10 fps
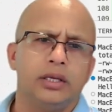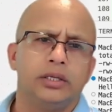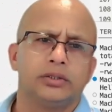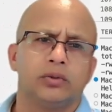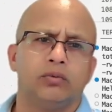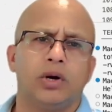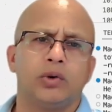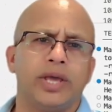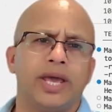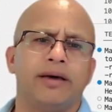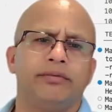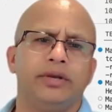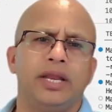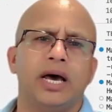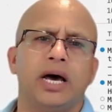So what we have
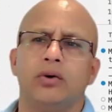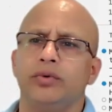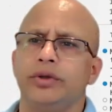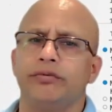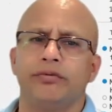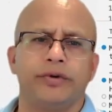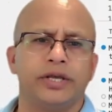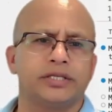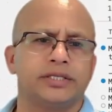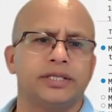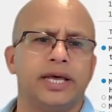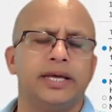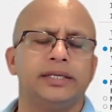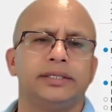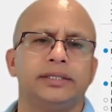now, we fixed
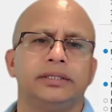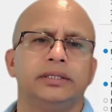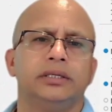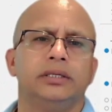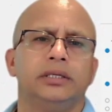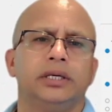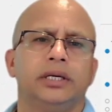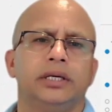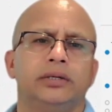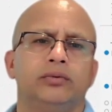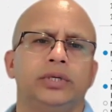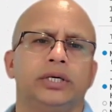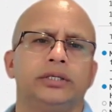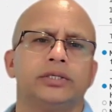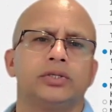that and we
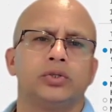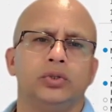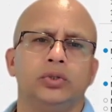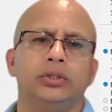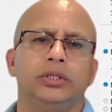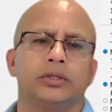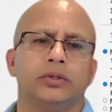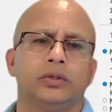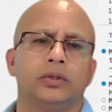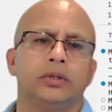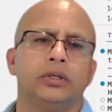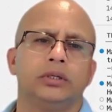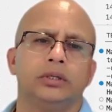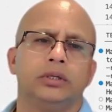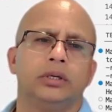understood the
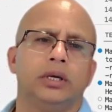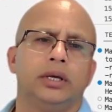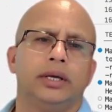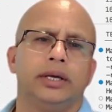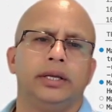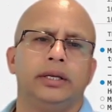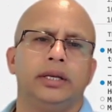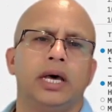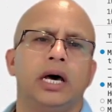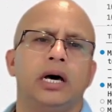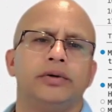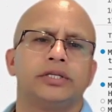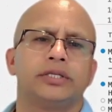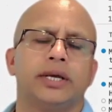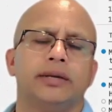code, and now
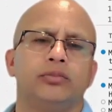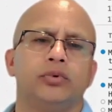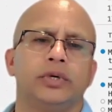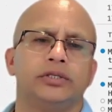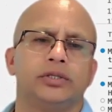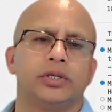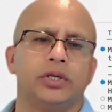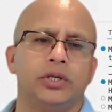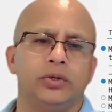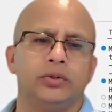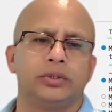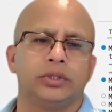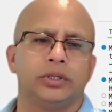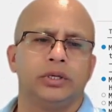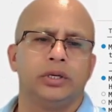it's time to
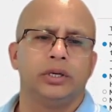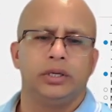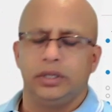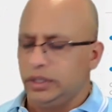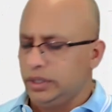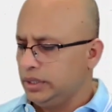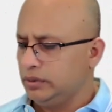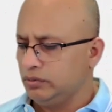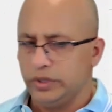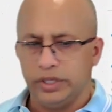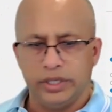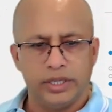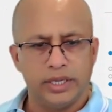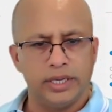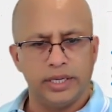execute. And
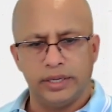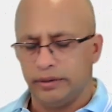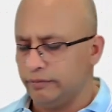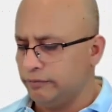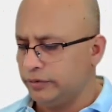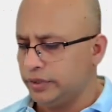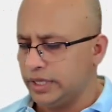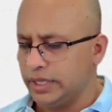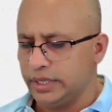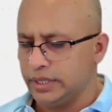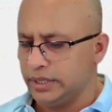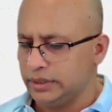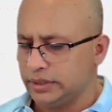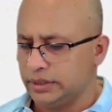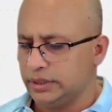we have
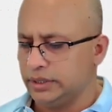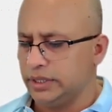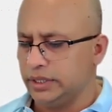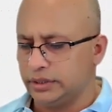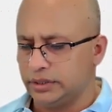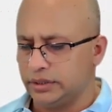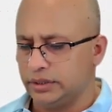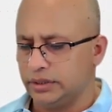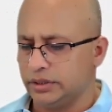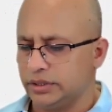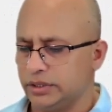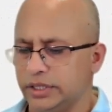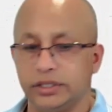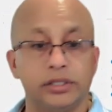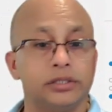that git
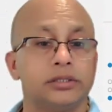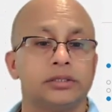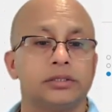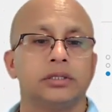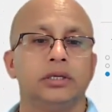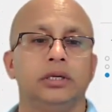status.